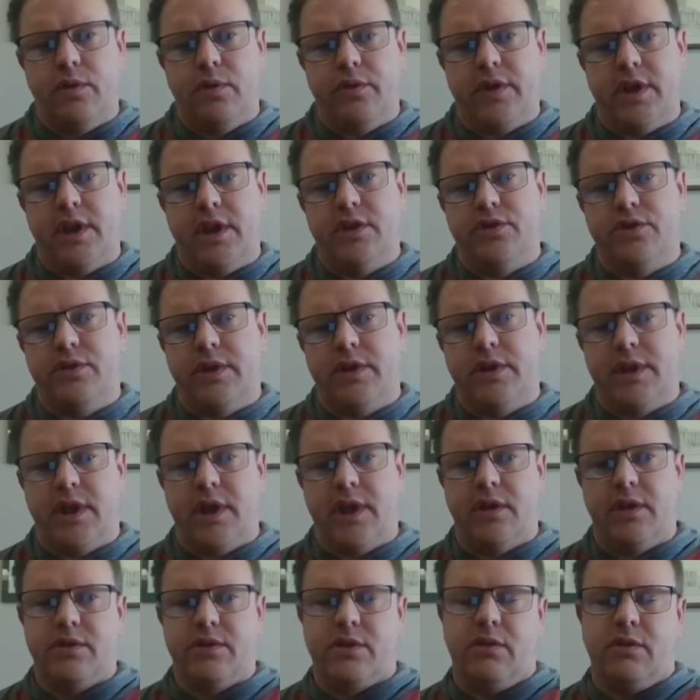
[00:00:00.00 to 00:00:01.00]
the adjudicator
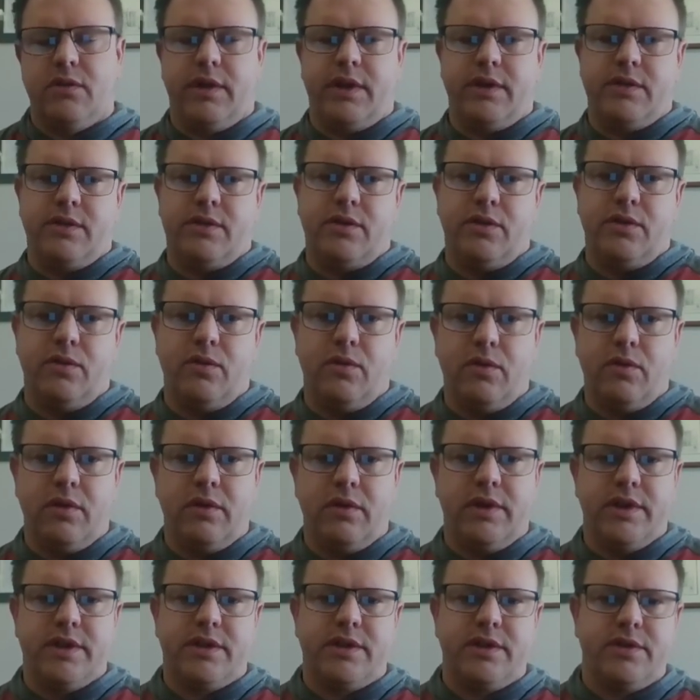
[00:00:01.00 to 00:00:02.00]
is going to
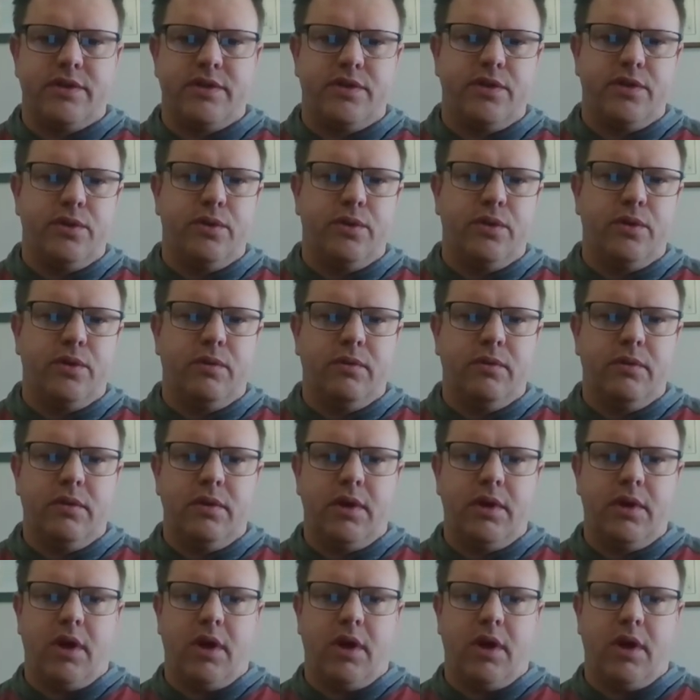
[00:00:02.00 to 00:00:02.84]
listen to